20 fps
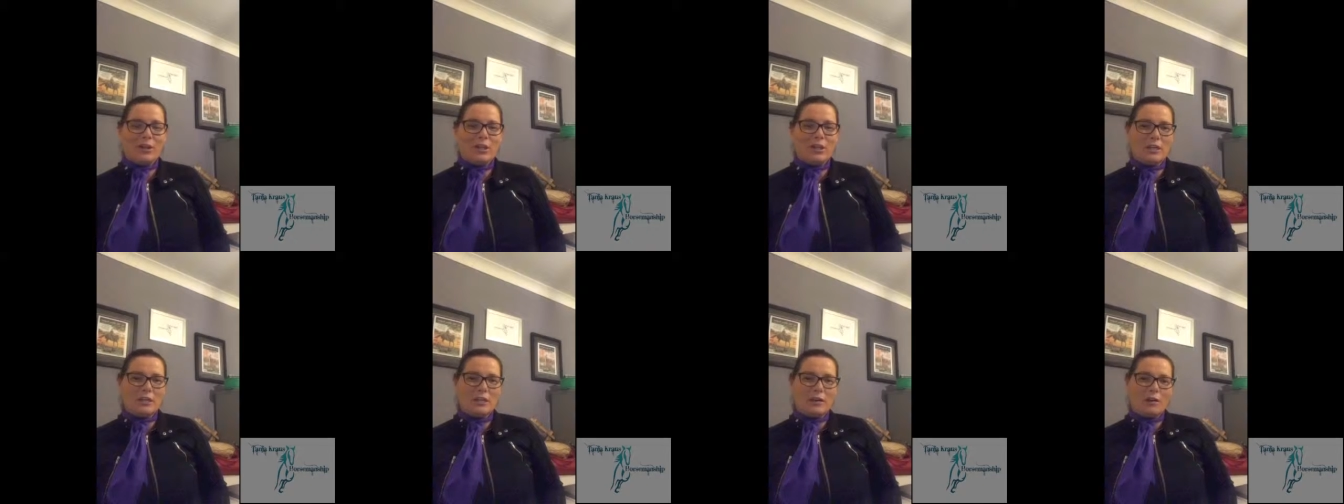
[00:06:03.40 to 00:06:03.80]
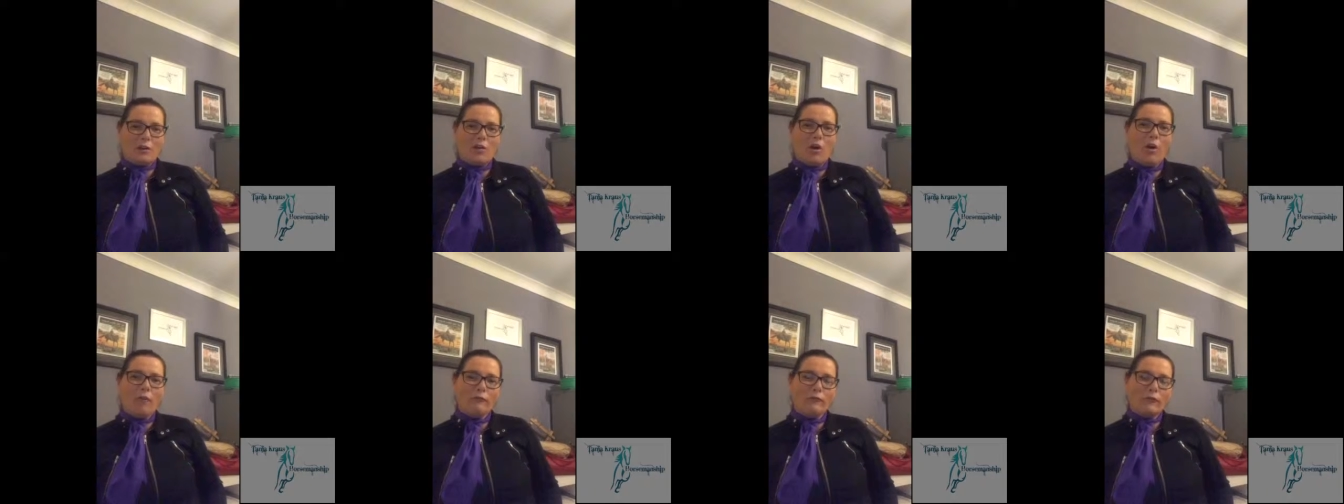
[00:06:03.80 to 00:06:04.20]
I think
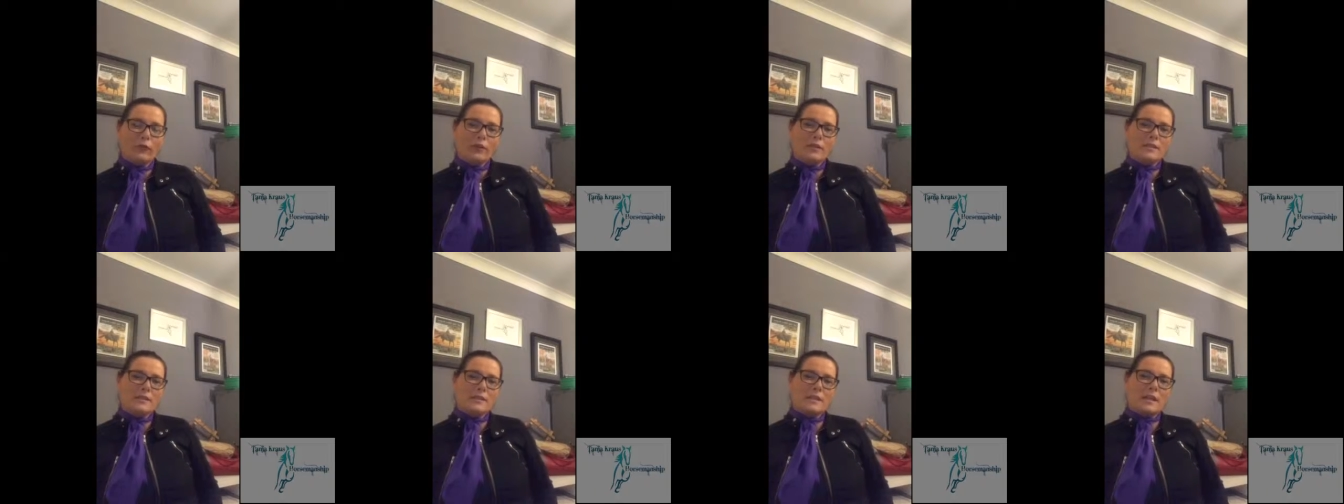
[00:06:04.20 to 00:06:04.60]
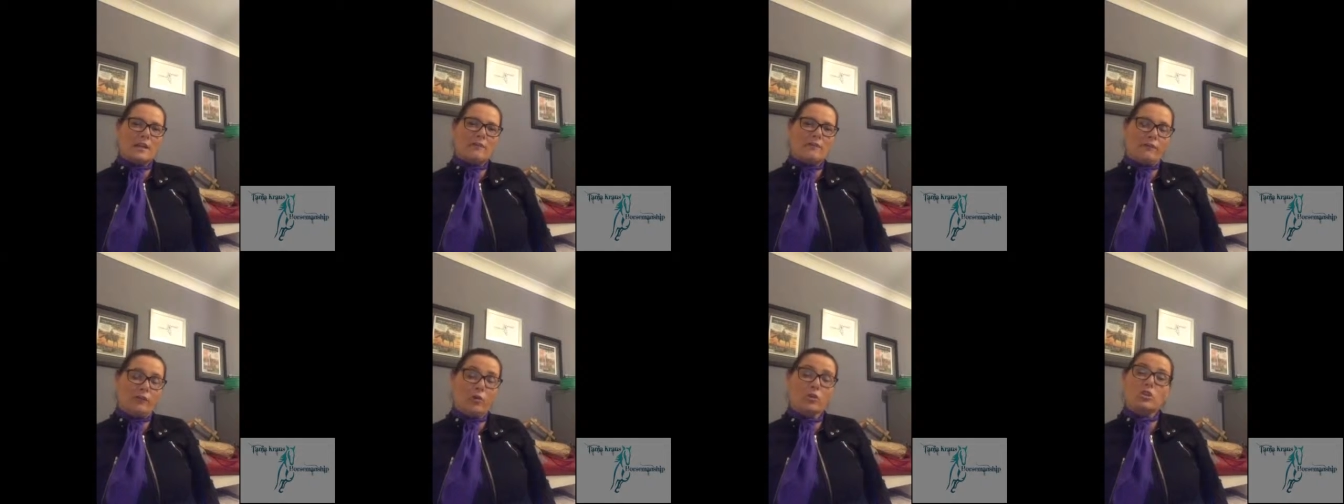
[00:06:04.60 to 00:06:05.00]
confidence
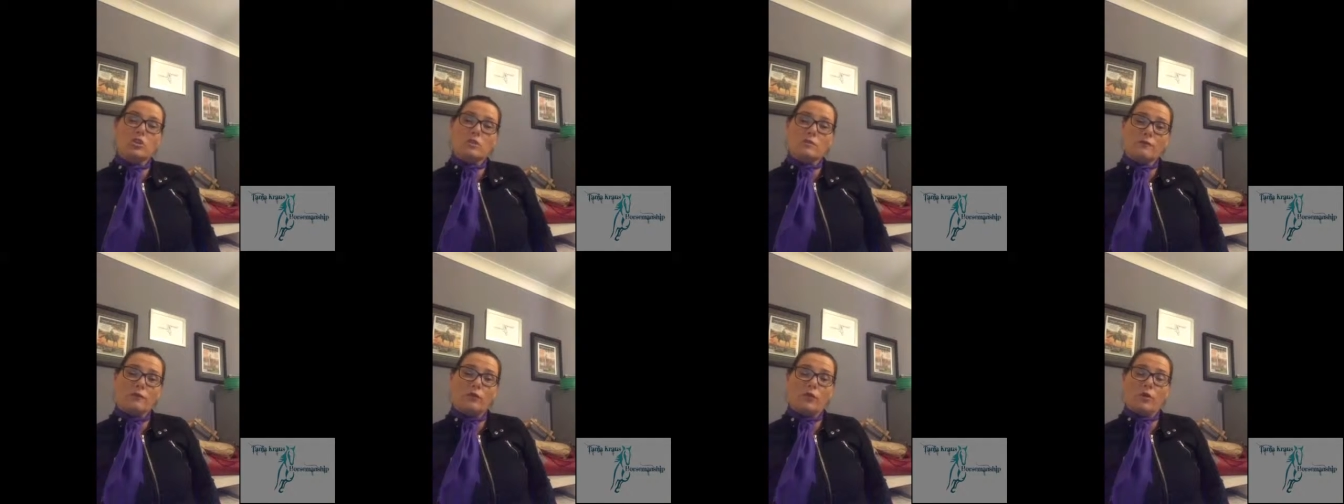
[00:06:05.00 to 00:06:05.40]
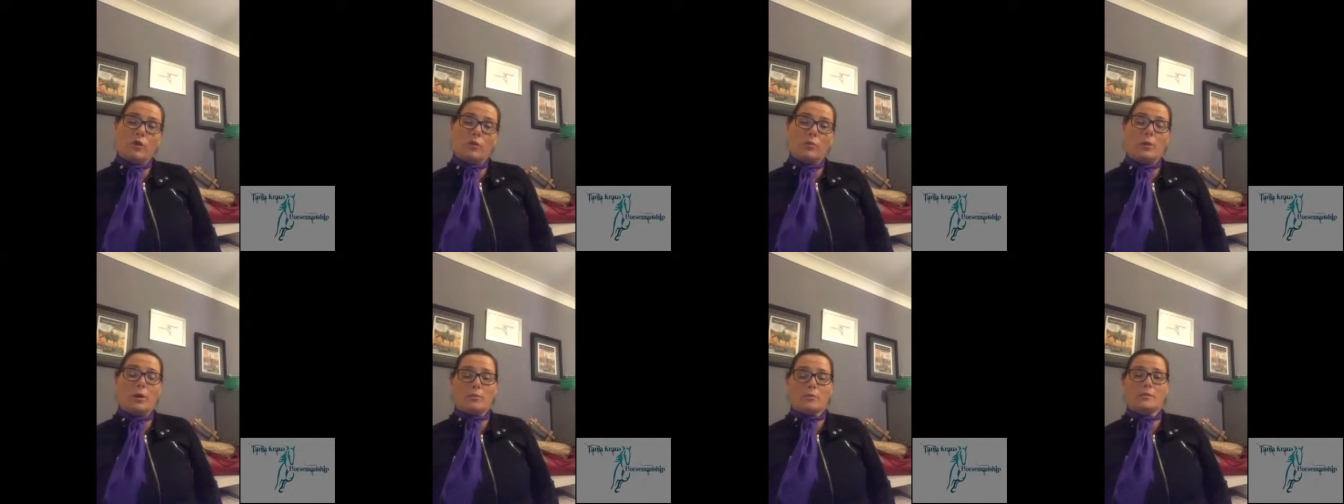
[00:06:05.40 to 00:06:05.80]
for
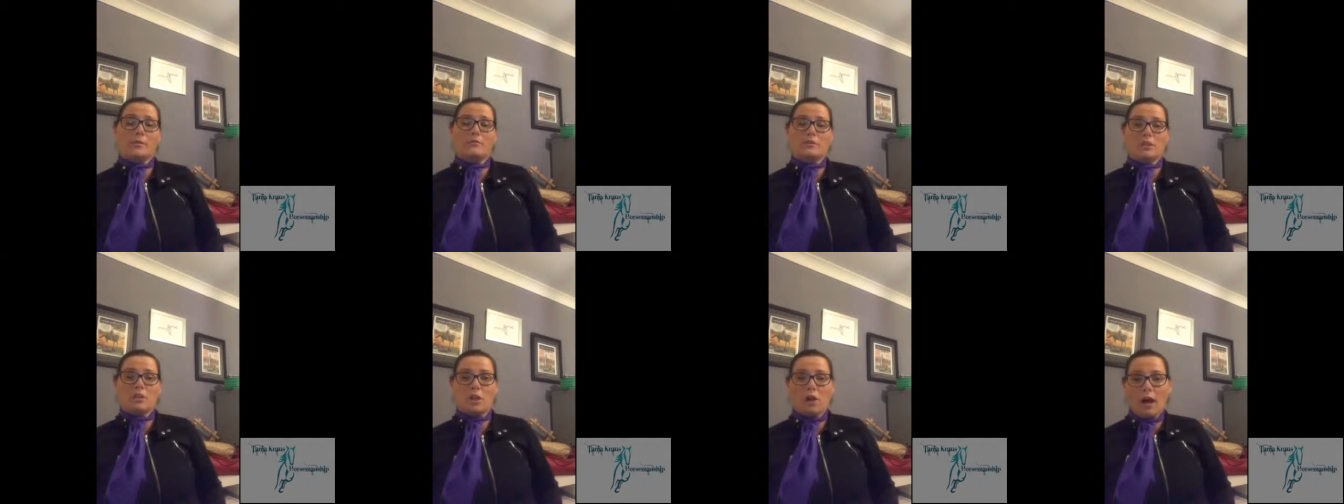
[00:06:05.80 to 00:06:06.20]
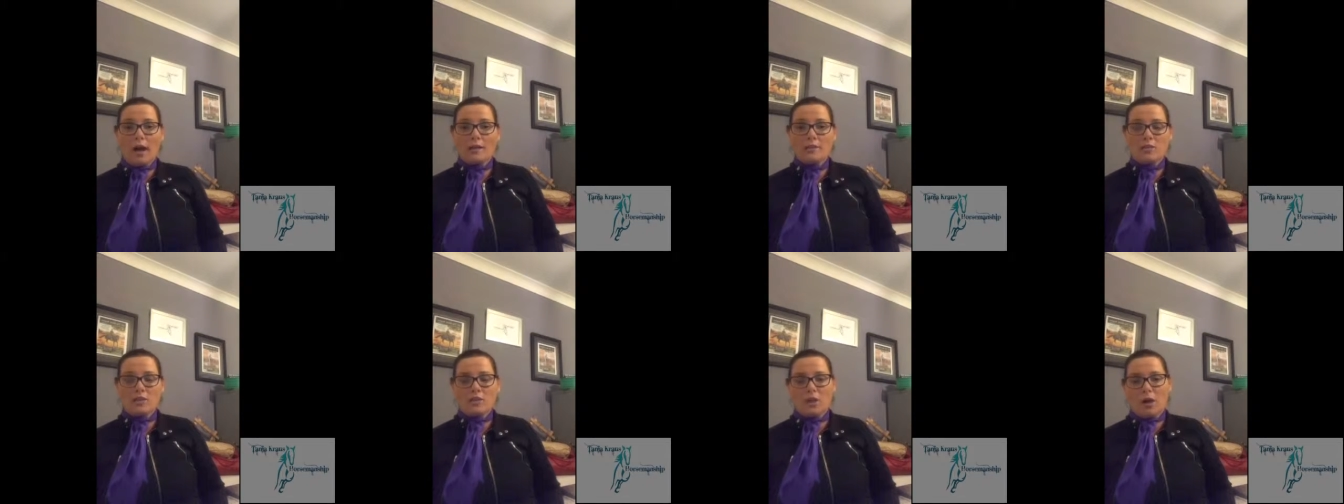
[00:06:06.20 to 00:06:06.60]
the purpose of
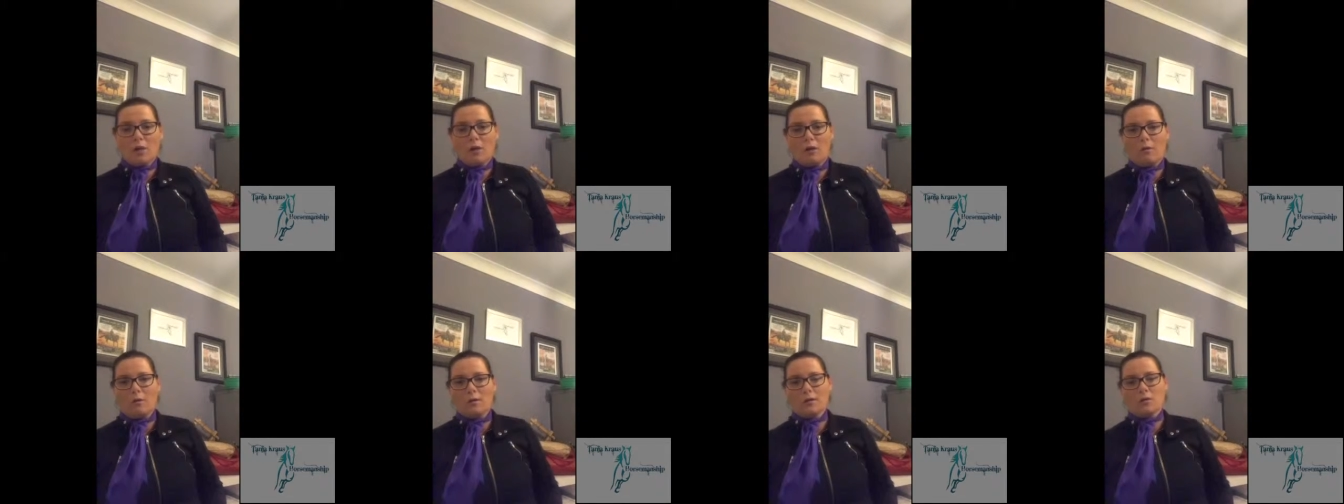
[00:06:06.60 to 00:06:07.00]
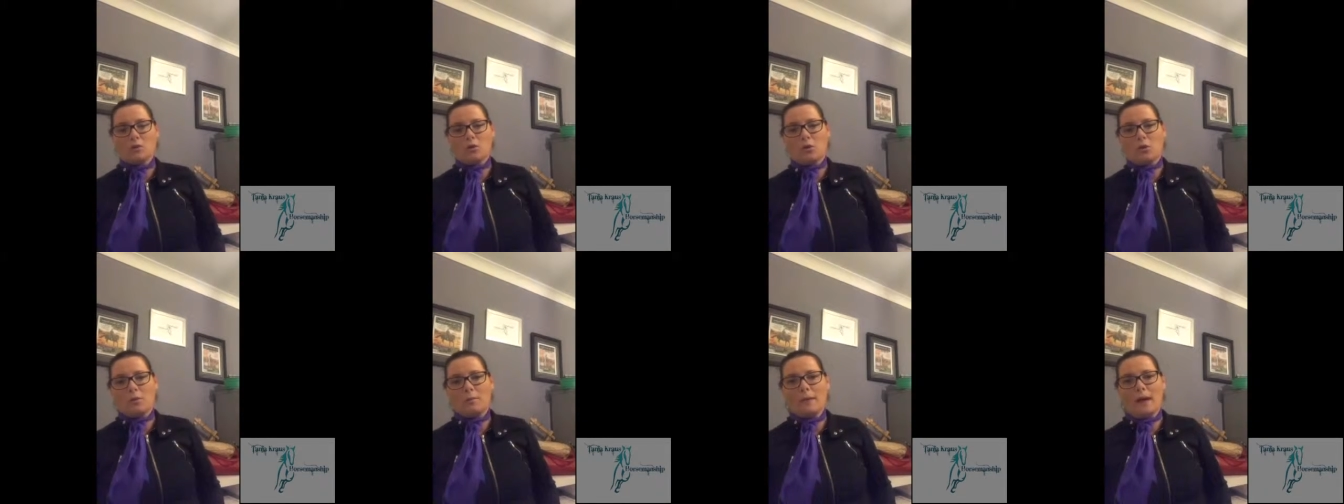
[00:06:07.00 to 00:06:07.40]
tonight's show, I want to
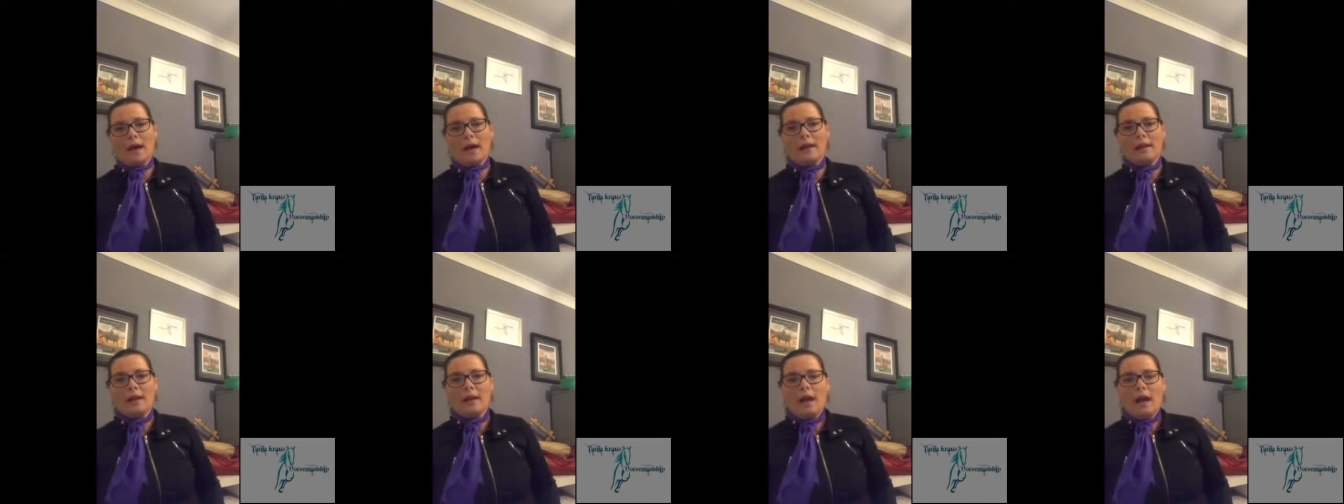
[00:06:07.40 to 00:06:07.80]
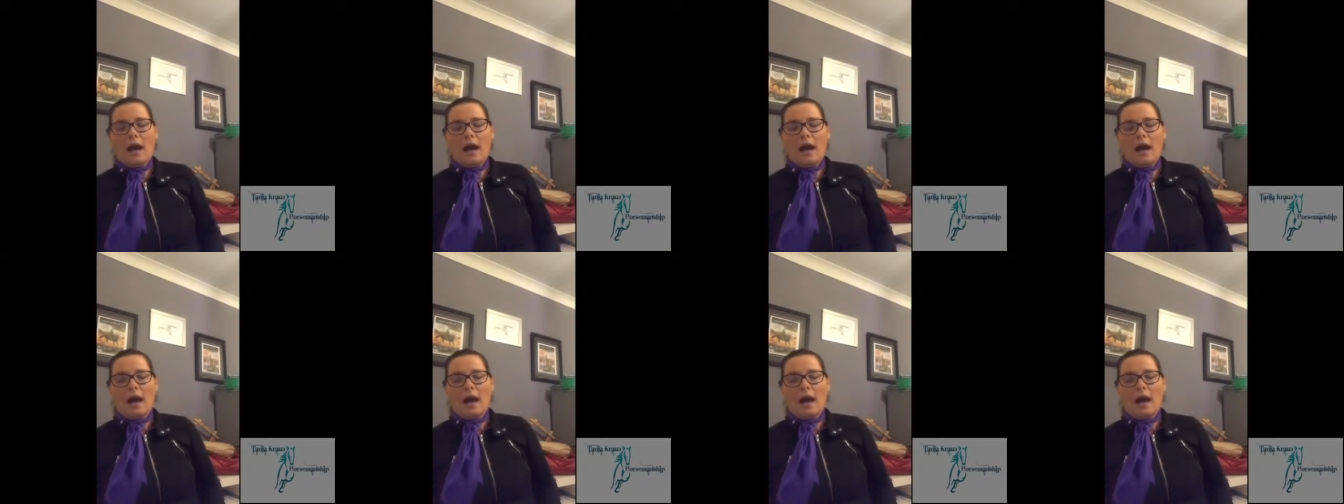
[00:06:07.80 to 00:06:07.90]
talk about,